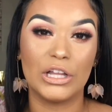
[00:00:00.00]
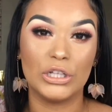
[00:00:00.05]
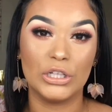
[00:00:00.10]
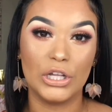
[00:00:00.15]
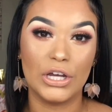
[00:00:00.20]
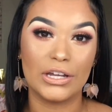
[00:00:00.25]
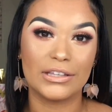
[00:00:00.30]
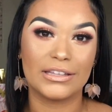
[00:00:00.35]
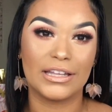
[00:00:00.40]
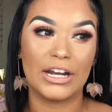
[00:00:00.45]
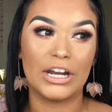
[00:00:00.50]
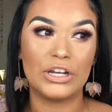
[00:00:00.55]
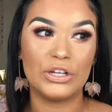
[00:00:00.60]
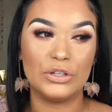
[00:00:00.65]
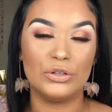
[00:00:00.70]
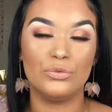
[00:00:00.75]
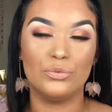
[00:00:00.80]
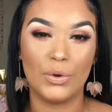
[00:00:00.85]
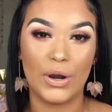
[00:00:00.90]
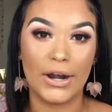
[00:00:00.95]
a look that I
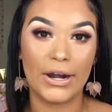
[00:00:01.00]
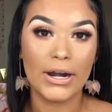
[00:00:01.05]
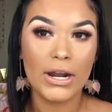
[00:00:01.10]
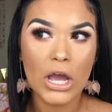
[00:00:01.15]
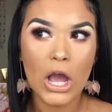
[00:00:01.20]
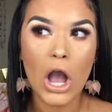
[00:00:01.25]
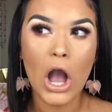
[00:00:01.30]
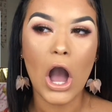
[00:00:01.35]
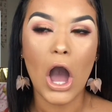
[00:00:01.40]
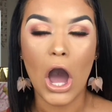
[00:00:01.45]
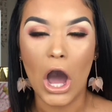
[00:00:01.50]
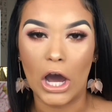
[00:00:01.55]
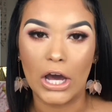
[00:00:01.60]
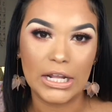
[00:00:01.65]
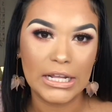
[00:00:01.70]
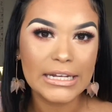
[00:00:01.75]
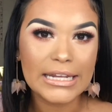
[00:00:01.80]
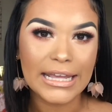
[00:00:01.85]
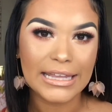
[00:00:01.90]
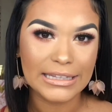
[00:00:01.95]
do wear
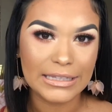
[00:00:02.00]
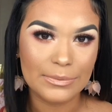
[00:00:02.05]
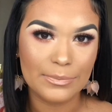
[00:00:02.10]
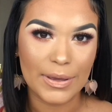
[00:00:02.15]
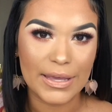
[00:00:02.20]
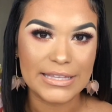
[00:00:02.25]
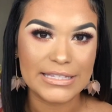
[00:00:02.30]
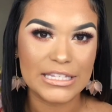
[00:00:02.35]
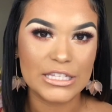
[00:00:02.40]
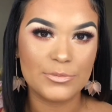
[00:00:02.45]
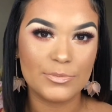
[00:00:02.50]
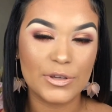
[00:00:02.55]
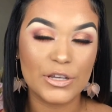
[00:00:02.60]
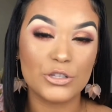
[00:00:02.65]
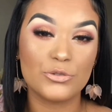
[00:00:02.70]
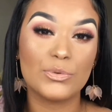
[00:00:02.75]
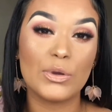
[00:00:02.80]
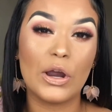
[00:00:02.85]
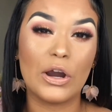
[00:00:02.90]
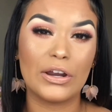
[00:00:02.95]
on a daily basis
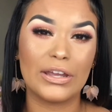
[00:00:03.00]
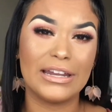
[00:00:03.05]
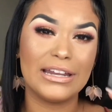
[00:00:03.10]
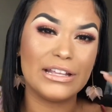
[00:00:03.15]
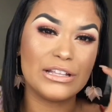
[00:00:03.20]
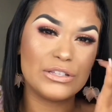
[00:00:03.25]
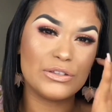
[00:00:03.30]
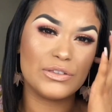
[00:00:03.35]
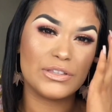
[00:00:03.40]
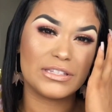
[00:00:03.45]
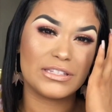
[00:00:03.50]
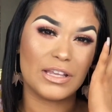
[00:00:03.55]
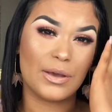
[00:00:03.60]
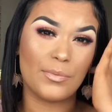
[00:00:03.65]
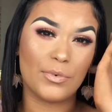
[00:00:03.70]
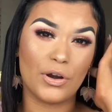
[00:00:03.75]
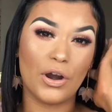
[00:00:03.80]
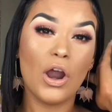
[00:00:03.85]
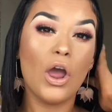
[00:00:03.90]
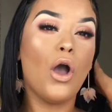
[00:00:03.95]
because we are getting into the
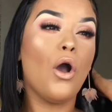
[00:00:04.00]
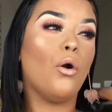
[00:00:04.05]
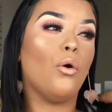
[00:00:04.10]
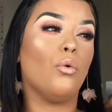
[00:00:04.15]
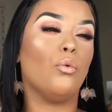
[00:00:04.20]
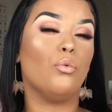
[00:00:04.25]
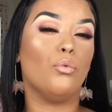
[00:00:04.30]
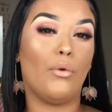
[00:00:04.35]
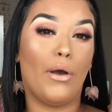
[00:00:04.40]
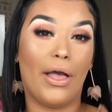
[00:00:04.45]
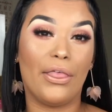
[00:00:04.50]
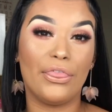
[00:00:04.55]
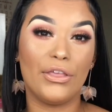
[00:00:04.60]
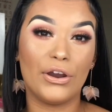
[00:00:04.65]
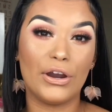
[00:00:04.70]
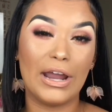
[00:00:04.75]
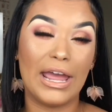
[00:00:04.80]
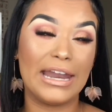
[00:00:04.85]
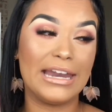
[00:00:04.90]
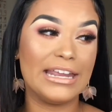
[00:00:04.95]
summer
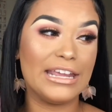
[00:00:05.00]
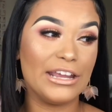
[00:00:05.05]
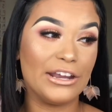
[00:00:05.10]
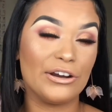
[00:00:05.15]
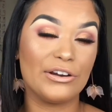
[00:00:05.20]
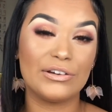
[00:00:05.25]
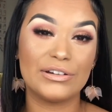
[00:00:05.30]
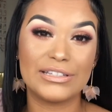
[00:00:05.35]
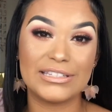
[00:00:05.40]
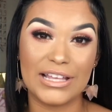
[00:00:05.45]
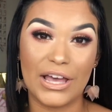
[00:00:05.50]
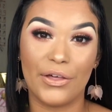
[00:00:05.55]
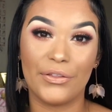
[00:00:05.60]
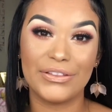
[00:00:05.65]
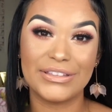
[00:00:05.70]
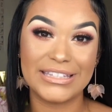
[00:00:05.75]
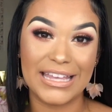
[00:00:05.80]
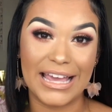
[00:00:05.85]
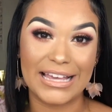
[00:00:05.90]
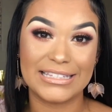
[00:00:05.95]
weather, and here
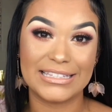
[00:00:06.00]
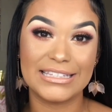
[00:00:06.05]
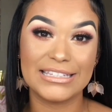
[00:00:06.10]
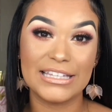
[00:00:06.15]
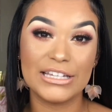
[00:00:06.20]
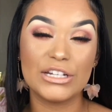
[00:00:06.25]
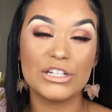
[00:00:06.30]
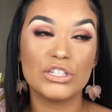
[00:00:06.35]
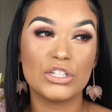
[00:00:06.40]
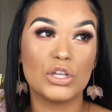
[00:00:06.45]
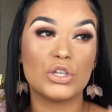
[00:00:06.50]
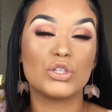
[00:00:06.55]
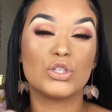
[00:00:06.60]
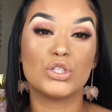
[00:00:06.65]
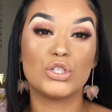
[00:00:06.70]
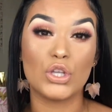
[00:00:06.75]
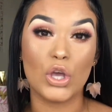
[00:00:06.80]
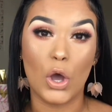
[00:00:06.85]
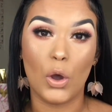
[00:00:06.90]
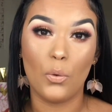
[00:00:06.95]
South Texas, it is
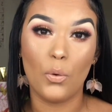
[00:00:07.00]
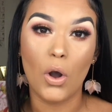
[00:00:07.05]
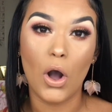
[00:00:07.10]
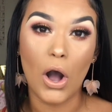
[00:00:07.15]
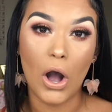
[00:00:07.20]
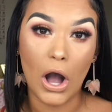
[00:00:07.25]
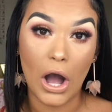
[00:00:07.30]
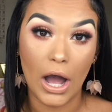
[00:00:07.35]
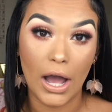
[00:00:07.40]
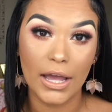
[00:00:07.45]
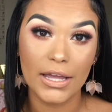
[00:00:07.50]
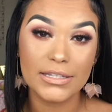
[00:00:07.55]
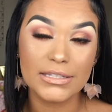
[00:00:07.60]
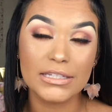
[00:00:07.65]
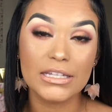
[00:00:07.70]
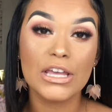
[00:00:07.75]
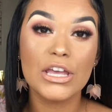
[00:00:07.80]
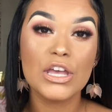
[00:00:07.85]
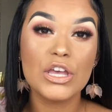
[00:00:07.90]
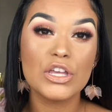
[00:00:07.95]
so
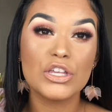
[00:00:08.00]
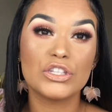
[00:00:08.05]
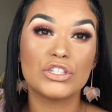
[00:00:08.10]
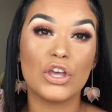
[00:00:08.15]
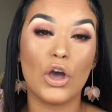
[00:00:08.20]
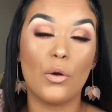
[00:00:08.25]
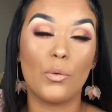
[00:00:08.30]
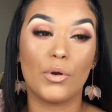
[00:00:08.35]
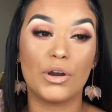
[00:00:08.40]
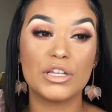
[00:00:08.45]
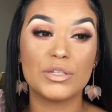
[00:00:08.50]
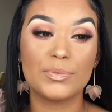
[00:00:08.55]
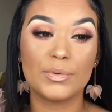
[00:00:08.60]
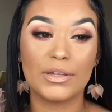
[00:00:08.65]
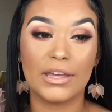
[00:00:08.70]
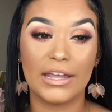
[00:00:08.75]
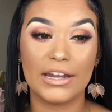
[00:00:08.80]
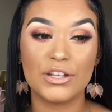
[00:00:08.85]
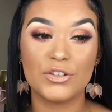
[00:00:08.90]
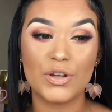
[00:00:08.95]
hot. So wearing
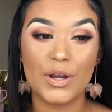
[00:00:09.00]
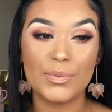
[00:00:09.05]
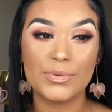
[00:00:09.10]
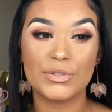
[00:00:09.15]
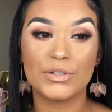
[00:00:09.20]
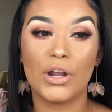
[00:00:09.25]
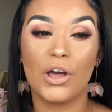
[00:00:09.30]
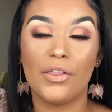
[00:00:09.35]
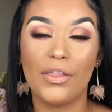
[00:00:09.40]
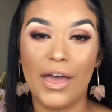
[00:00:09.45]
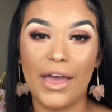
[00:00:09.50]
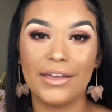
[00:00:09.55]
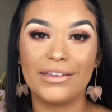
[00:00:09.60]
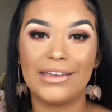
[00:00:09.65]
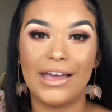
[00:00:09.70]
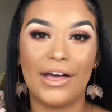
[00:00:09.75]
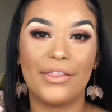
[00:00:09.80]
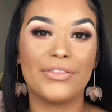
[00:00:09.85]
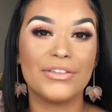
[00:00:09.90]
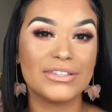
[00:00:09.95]
spaghetti straps and all that,
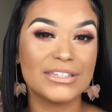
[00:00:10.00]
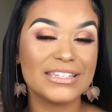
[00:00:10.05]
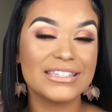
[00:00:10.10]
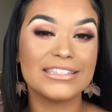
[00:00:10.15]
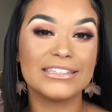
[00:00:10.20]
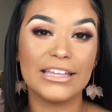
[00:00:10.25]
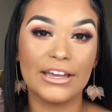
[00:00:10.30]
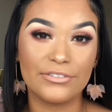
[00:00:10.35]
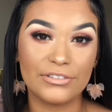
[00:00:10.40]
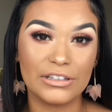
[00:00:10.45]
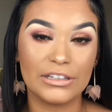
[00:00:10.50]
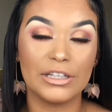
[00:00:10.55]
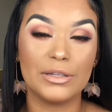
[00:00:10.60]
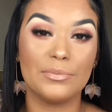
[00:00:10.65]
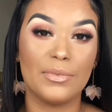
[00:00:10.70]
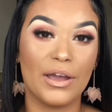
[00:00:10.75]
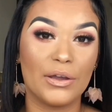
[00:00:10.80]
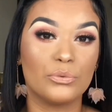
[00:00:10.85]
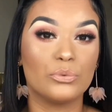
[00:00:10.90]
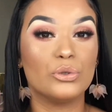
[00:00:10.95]
yeah, this is definitely
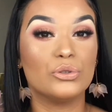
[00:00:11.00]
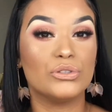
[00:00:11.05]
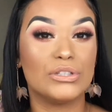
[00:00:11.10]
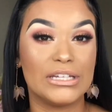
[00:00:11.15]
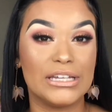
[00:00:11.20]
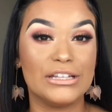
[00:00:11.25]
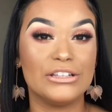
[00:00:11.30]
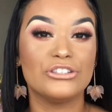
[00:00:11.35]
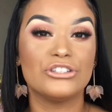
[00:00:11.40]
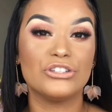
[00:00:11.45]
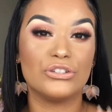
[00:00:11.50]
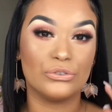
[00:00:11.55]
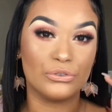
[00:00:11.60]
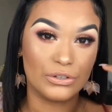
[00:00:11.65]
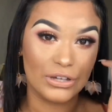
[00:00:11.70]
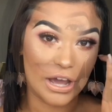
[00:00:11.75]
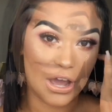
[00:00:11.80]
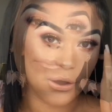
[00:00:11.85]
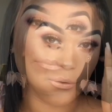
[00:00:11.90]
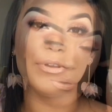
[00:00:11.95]
my routine to
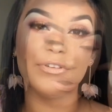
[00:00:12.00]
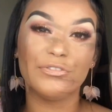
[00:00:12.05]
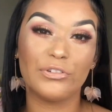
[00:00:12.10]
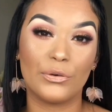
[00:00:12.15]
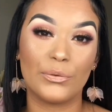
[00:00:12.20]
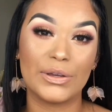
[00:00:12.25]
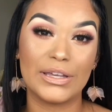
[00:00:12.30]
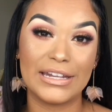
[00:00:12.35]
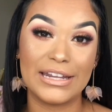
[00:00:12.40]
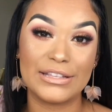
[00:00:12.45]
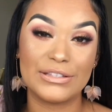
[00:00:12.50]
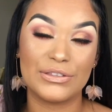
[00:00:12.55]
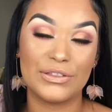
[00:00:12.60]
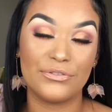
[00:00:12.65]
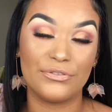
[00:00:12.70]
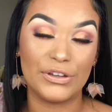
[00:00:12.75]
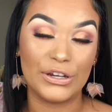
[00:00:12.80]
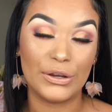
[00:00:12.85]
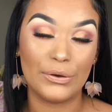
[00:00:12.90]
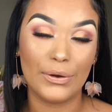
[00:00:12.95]
go. Before we get into the
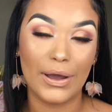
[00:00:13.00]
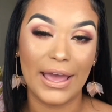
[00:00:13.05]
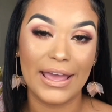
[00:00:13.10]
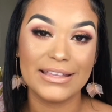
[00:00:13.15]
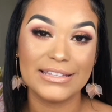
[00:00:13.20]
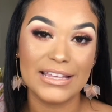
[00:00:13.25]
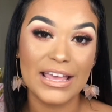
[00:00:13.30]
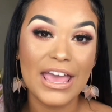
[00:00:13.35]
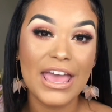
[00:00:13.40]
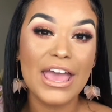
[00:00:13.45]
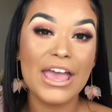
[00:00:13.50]
video, guys,